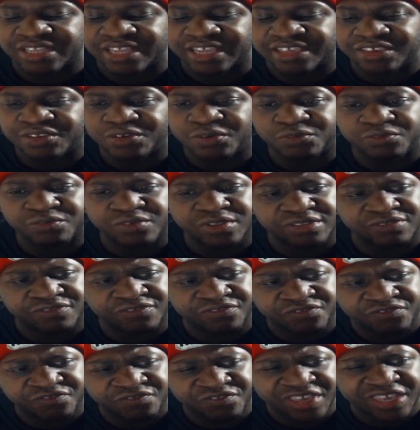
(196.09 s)
Like, you don't really
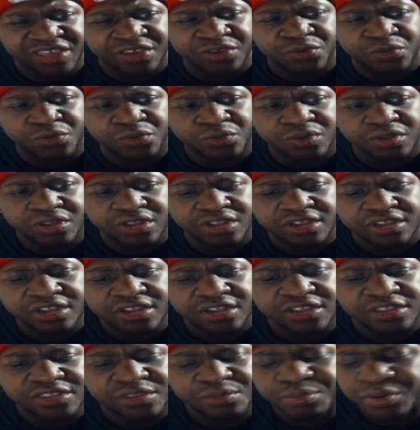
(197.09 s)
feel
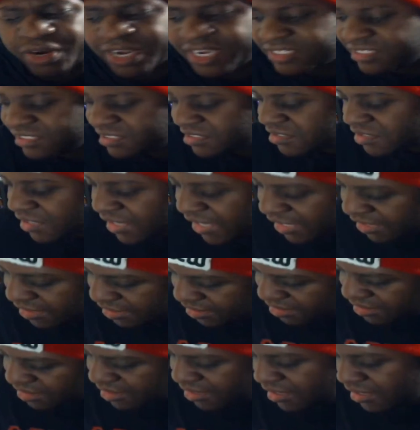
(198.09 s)
the press.
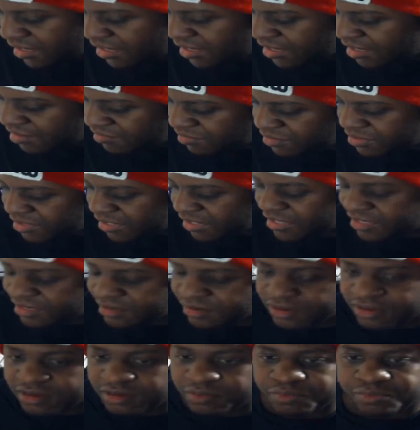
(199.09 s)
Like, if you take
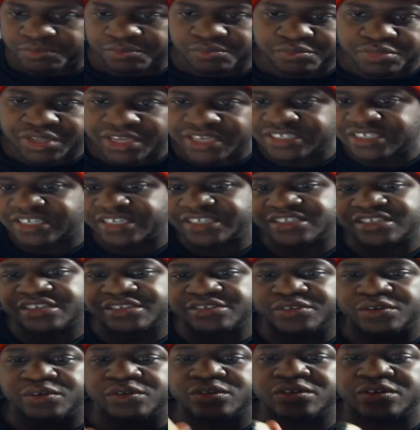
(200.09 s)
a PlayStation
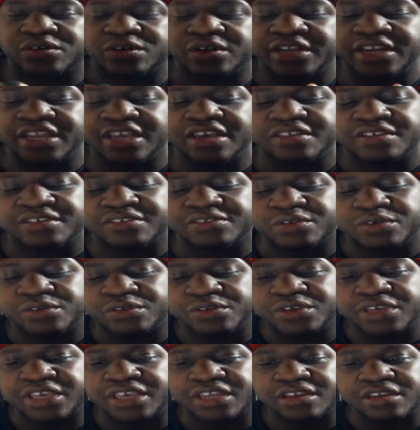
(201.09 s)
controller or any other
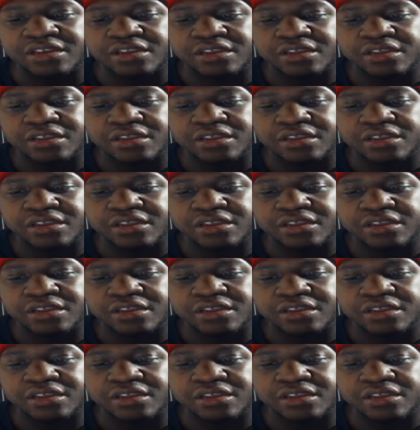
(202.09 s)
controller, you can